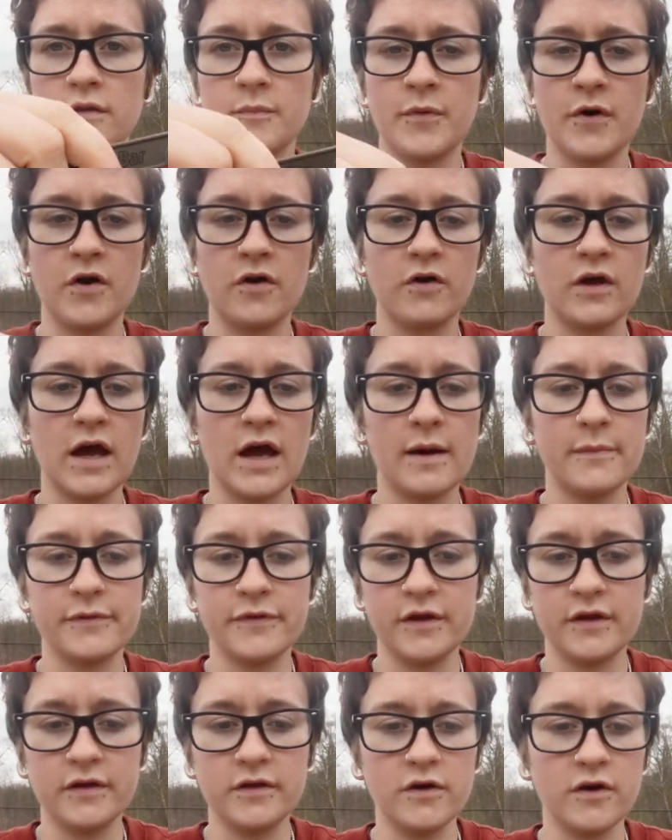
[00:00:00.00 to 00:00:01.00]
bottle cap
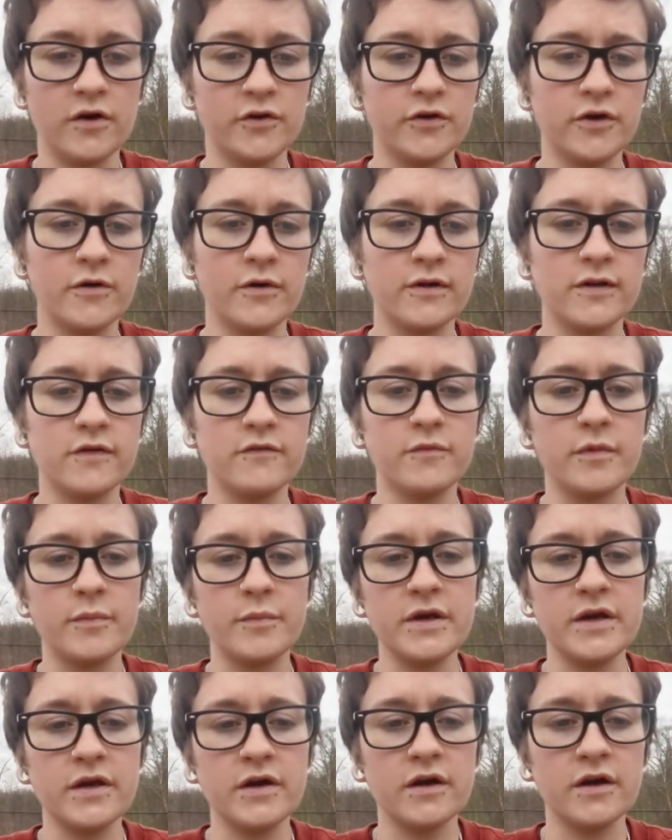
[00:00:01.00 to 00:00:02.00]
thing. Y'all know I love my
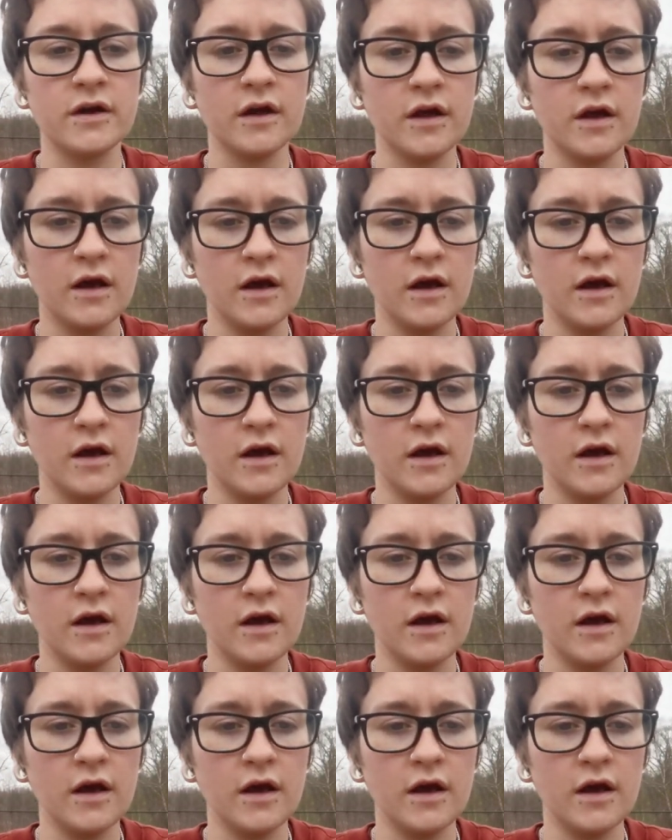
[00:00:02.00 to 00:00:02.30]
beer.